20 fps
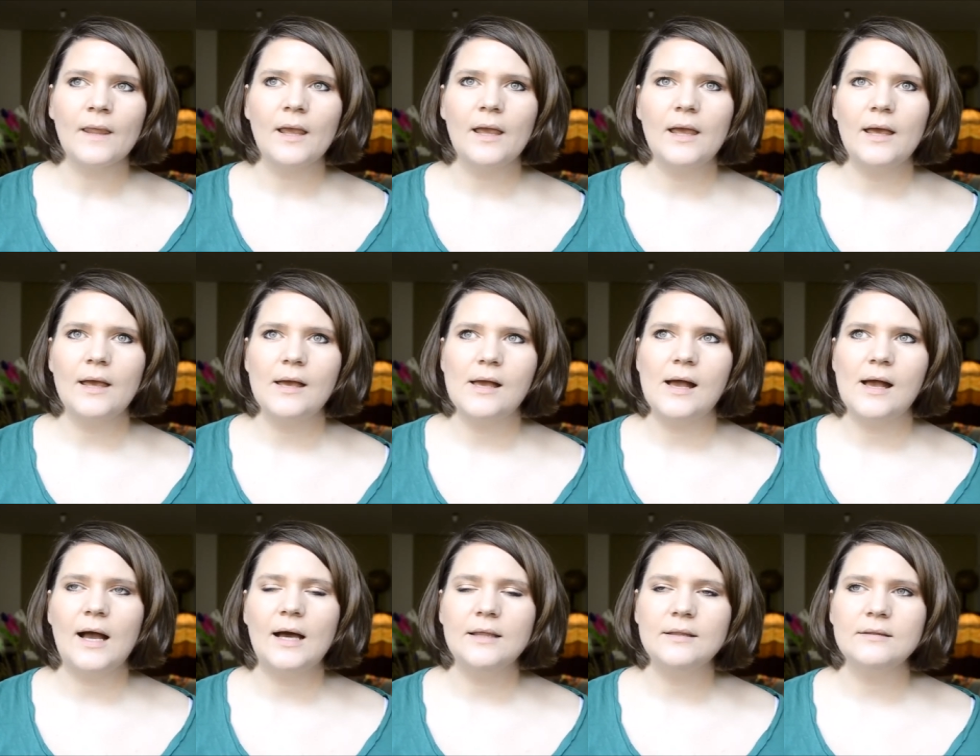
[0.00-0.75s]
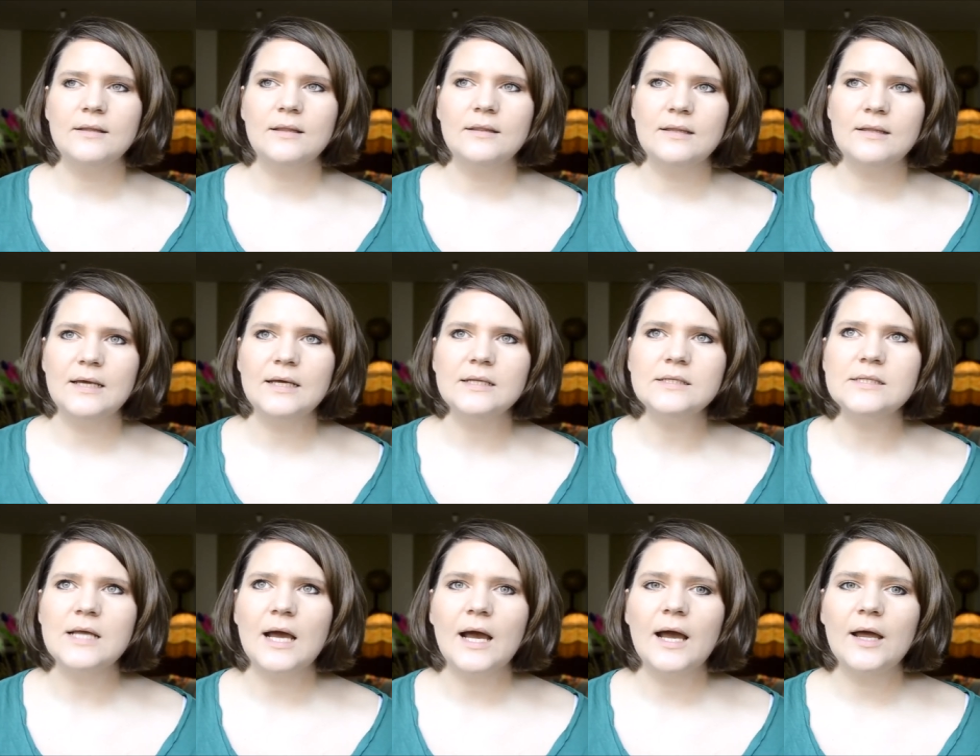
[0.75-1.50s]
Uh, other than
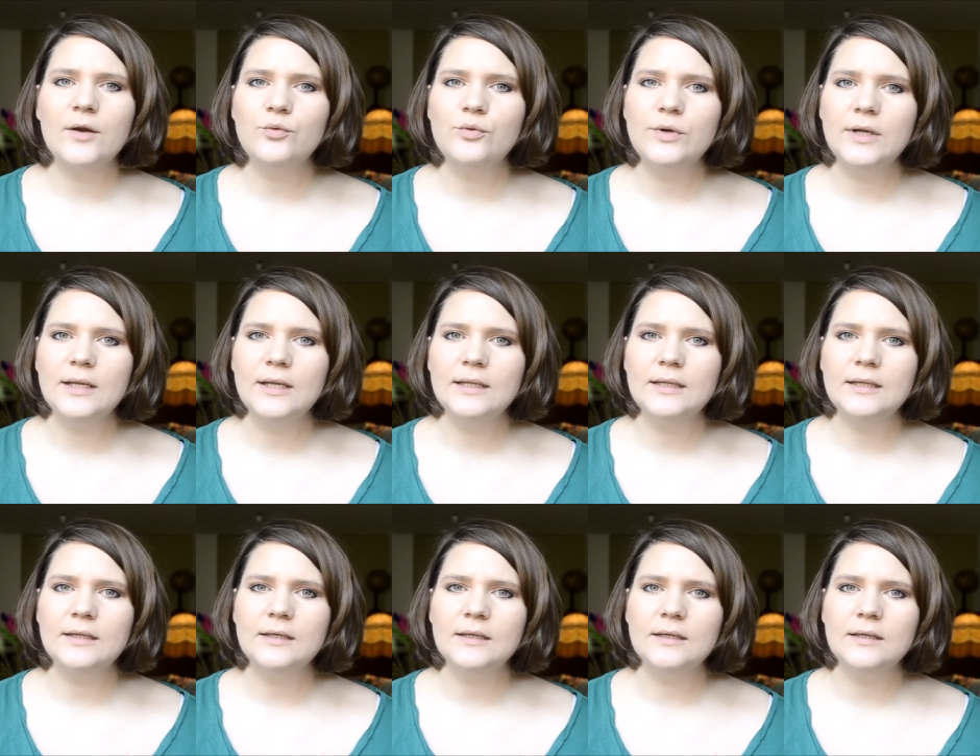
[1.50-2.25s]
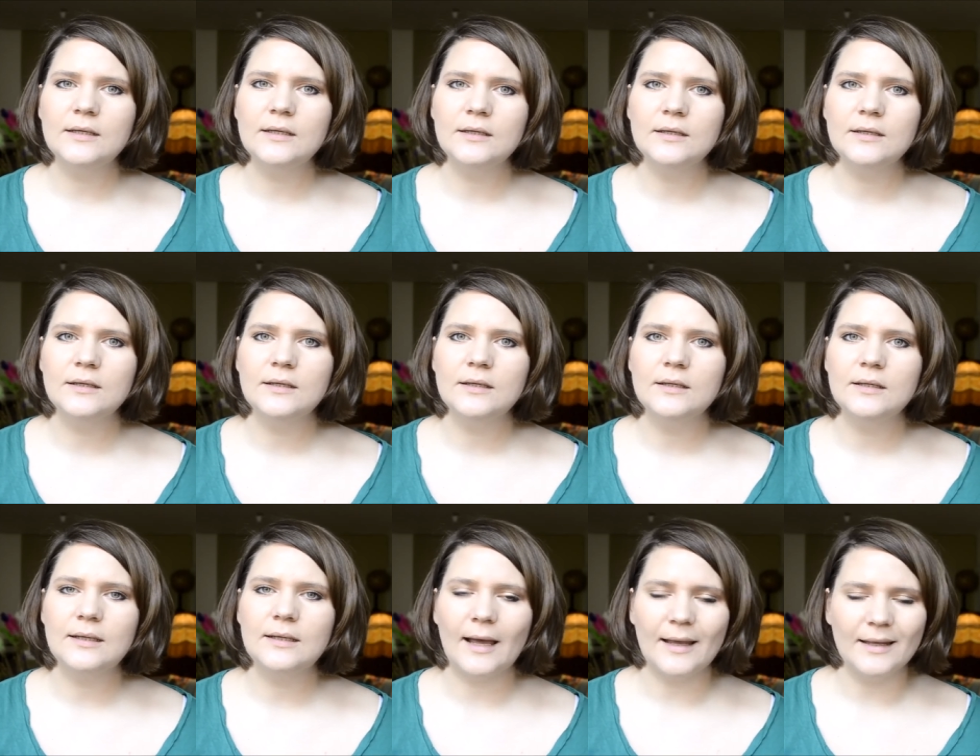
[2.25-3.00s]
that, I really
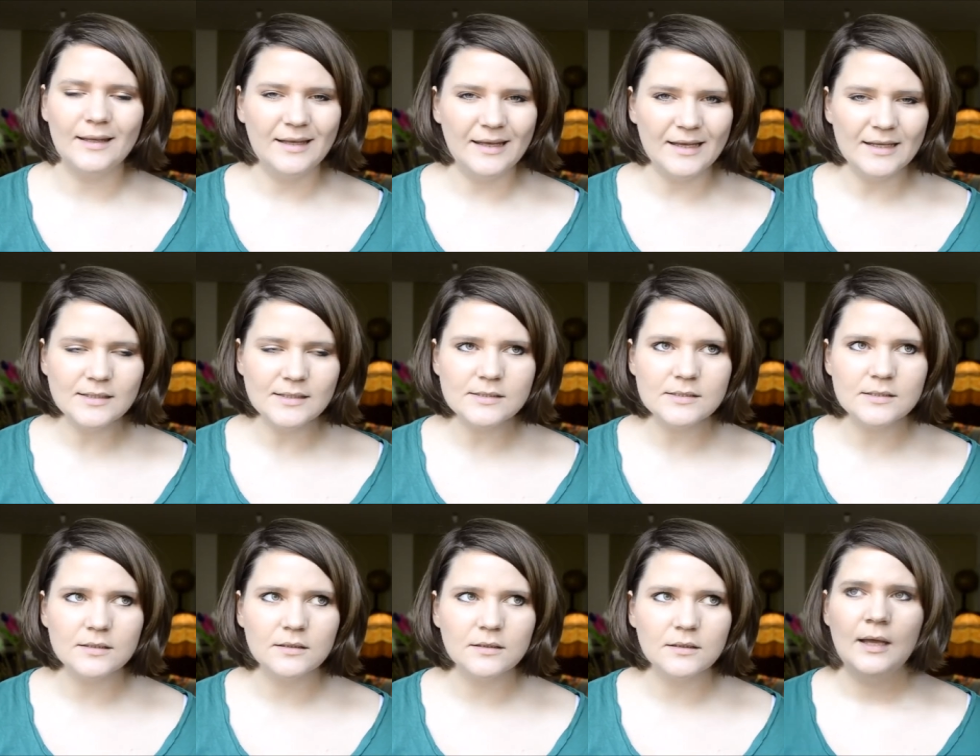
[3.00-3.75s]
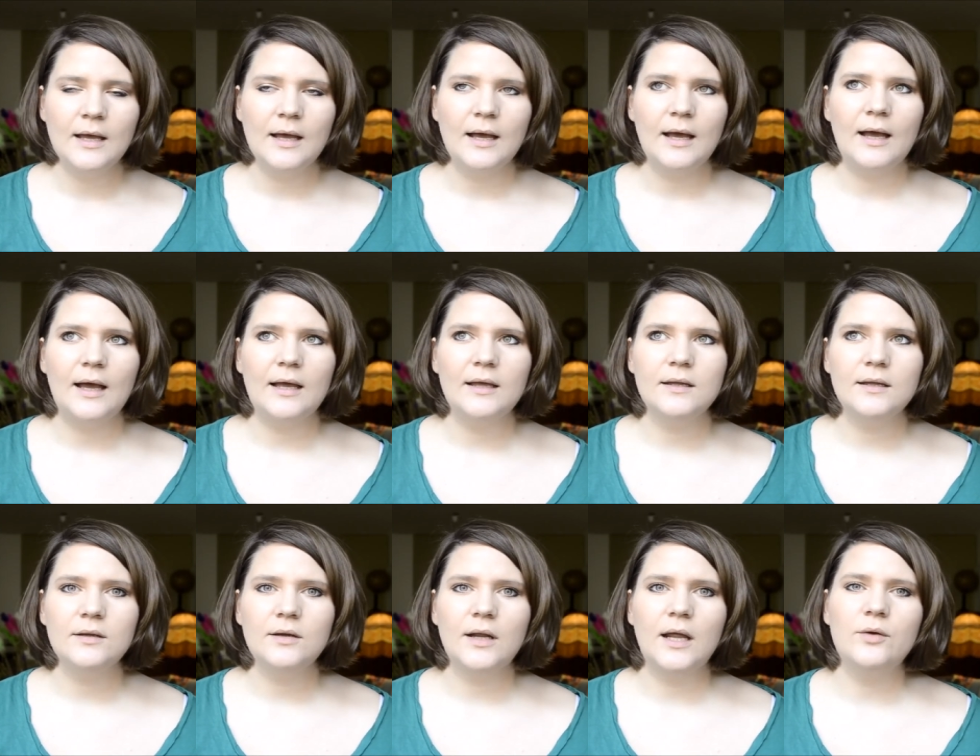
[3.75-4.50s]
like it.
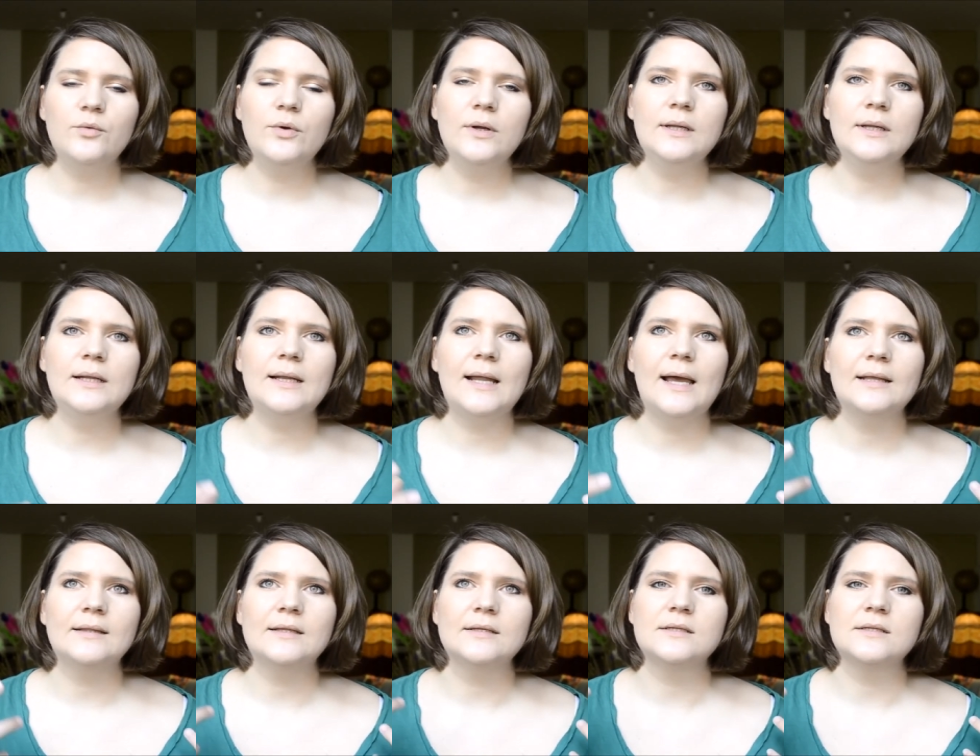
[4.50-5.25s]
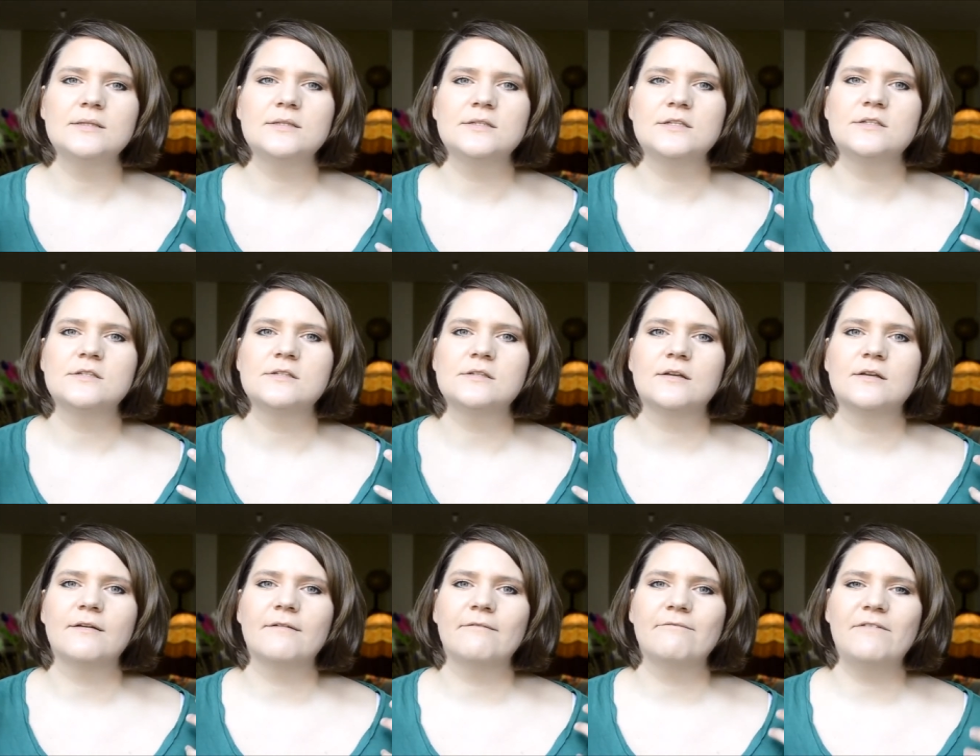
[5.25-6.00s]
I, I really like that it's this
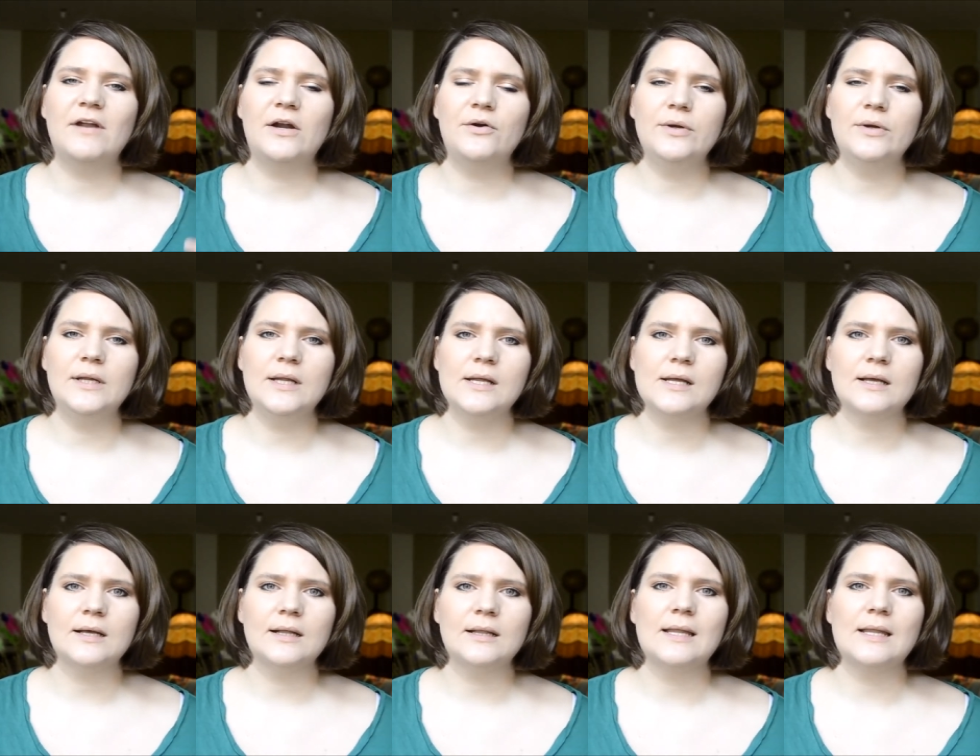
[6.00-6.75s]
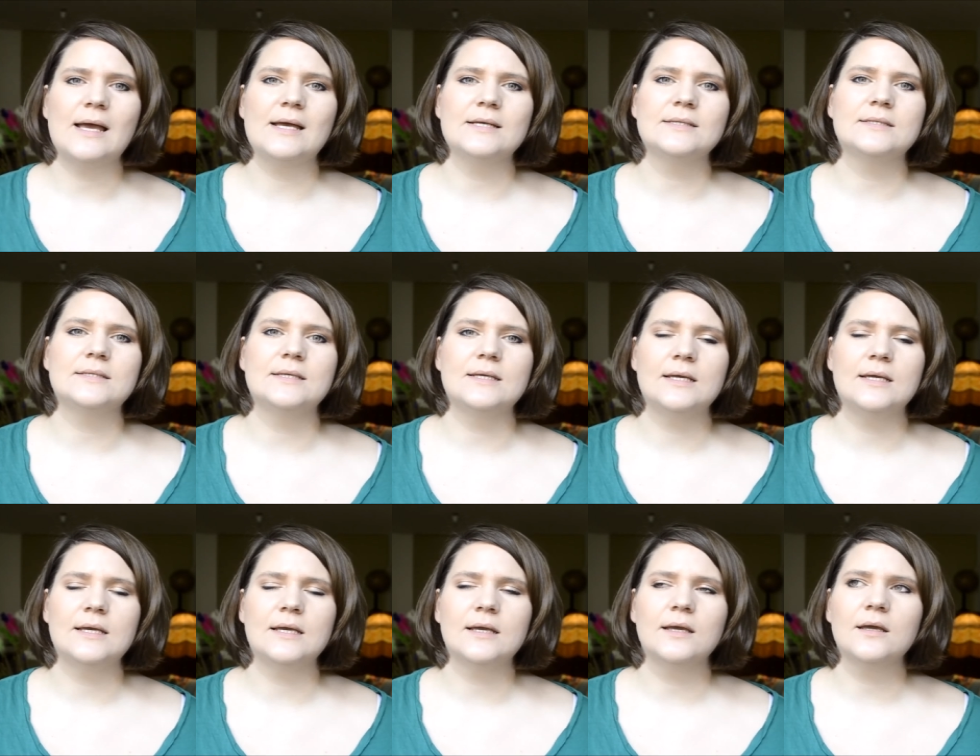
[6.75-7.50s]
very
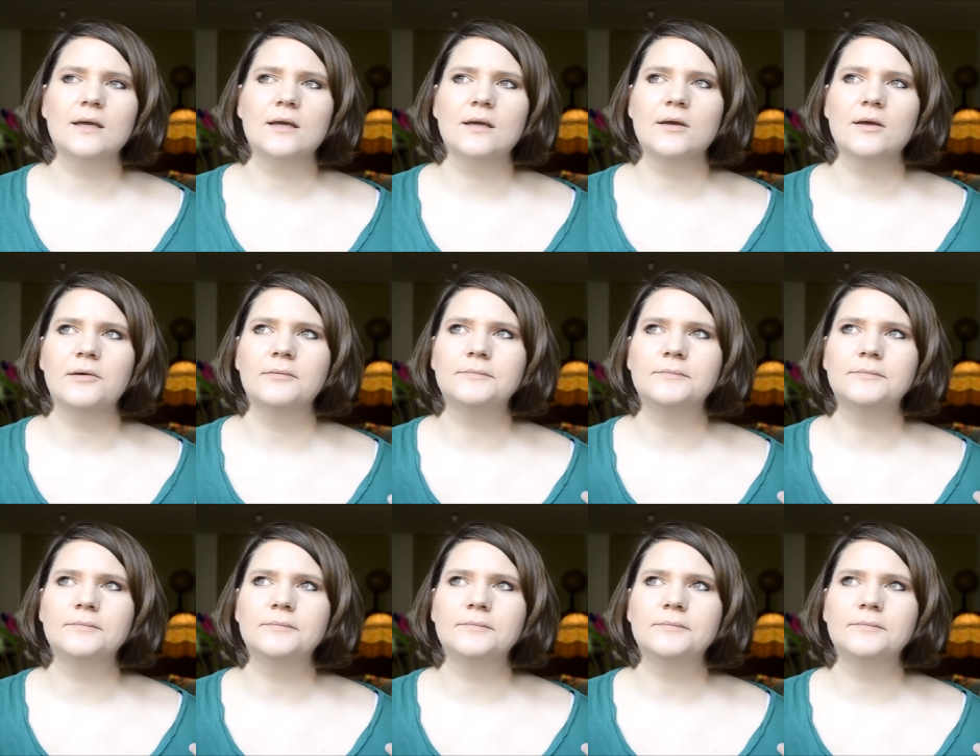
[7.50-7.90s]
classic